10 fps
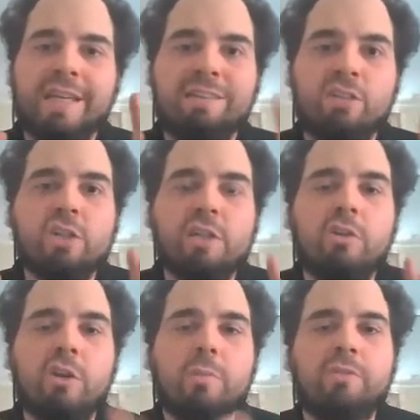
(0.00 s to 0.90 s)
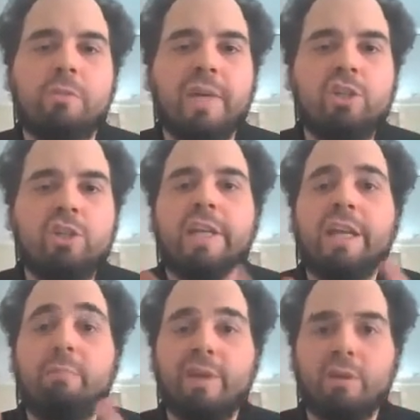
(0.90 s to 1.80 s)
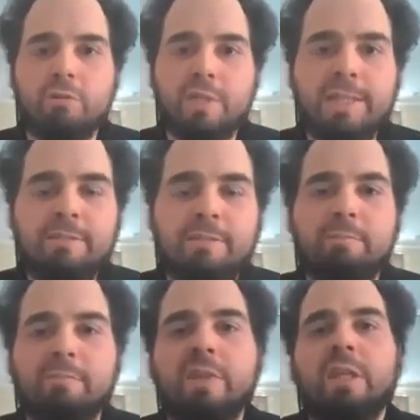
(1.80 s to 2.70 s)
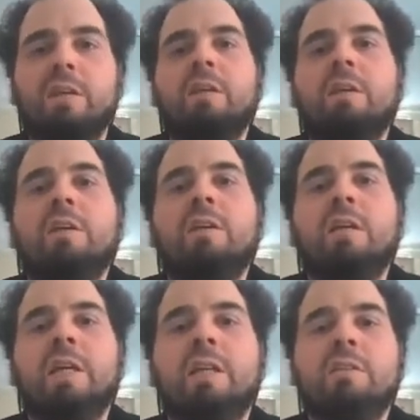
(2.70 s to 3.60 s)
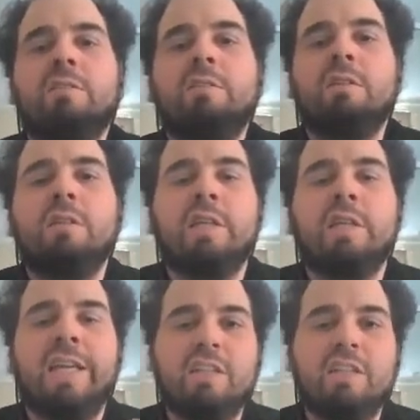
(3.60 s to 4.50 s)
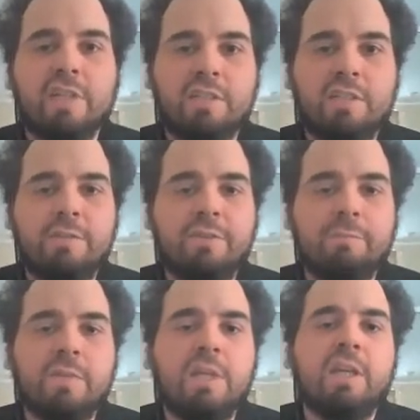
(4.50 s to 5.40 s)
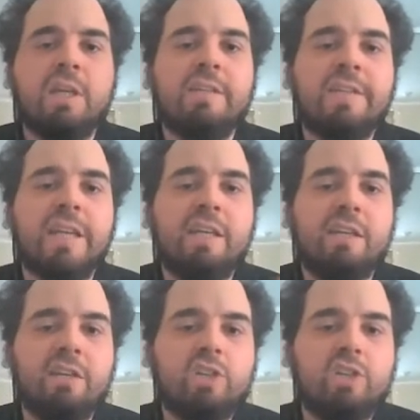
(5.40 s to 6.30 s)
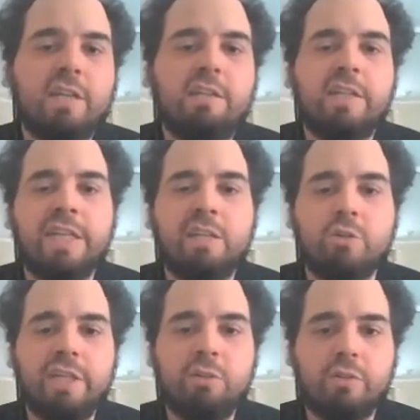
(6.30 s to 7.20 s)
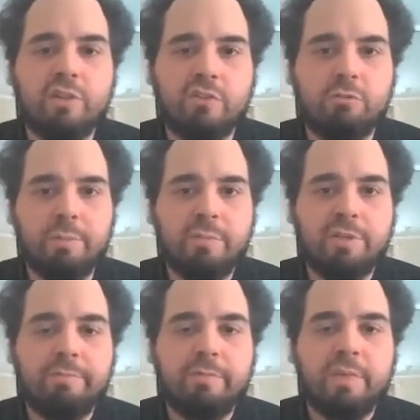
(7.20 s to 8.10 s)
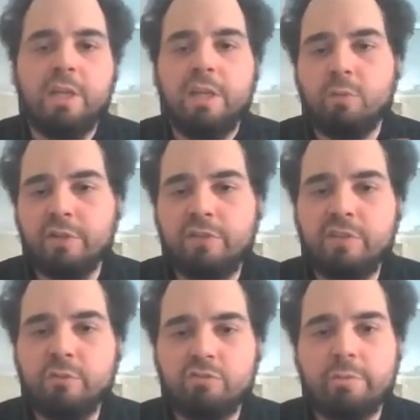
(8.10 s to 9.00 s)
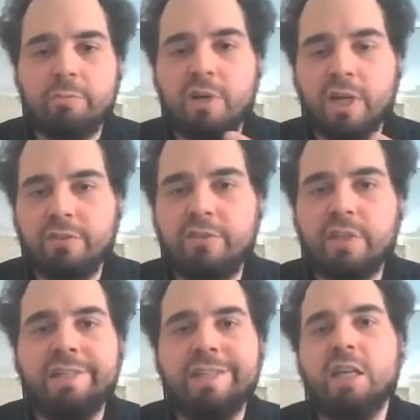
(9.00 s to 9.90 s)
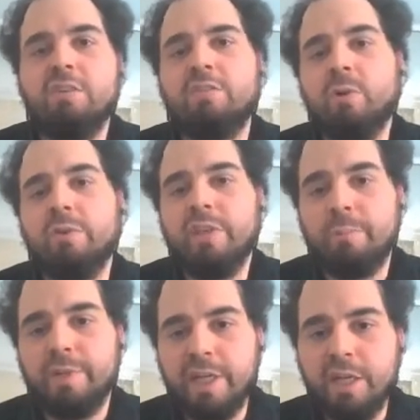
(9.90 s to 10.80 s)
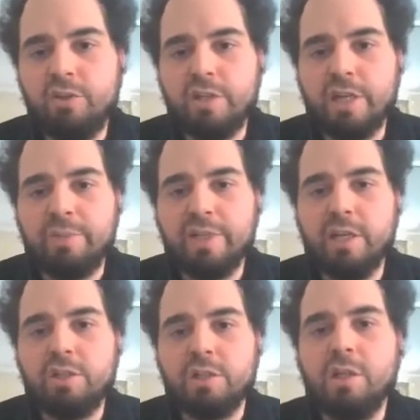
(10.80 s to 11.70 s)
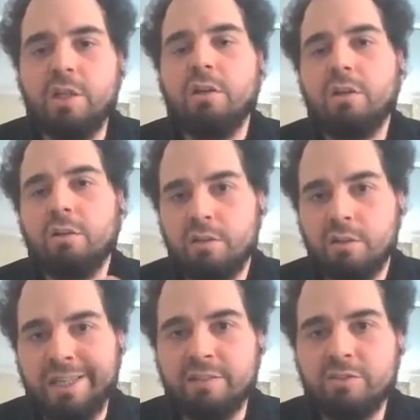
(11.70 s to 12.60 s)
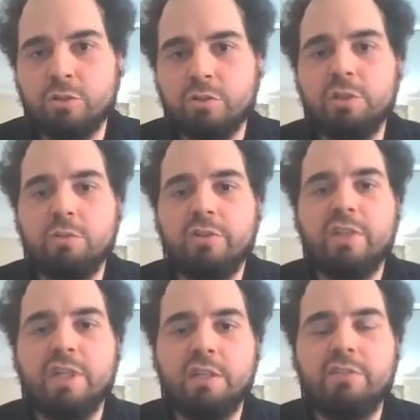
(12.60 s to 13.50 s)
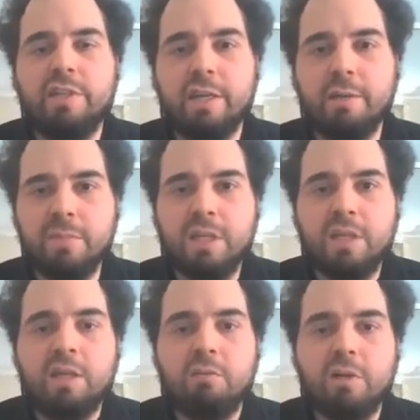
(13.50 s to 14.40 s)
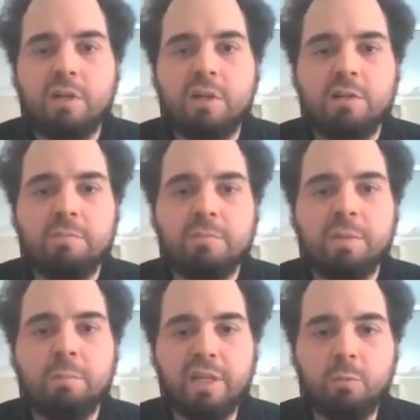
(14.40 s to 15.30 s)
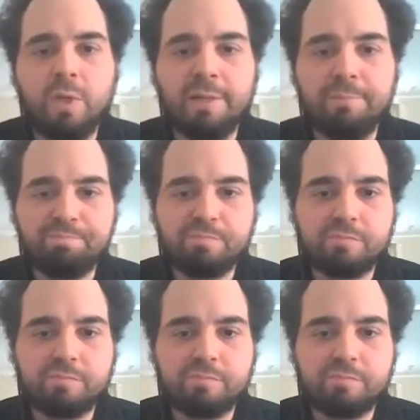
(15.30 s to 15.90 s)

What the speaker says: additional Slurm information like priorities and directives that then get injected into the user script. And once the user script runs, it again spawns the application. The application should use ESDM, our middleware.